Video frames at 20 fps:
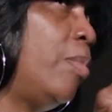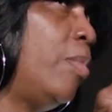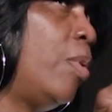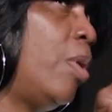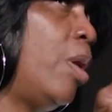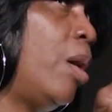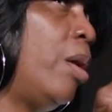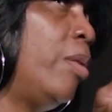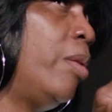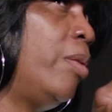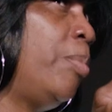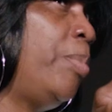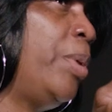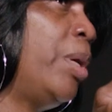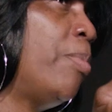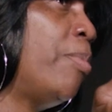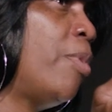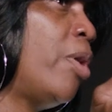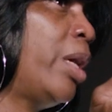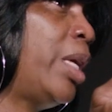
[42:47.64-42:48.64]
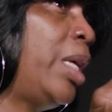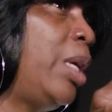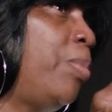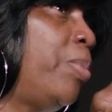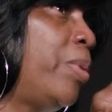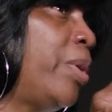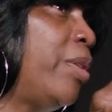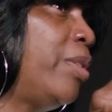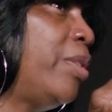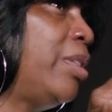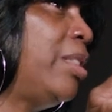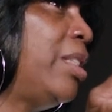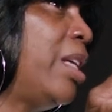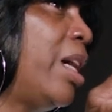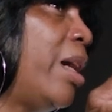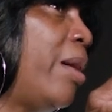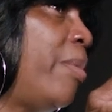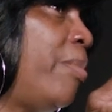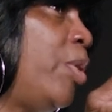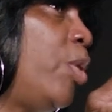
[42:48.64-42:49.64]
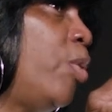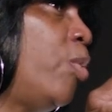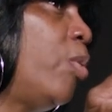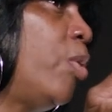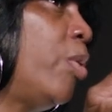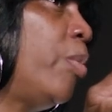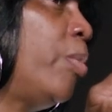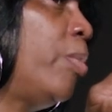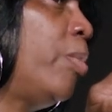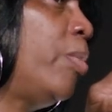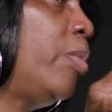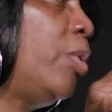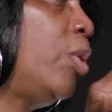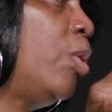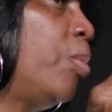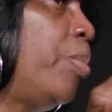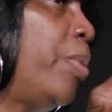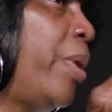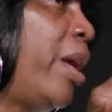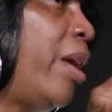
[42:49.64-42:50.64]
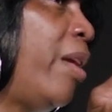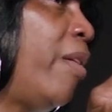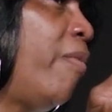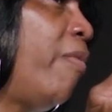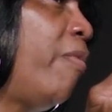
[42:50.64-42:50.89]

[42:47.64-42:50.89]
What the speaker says: To be a marquee player at the time, you were paid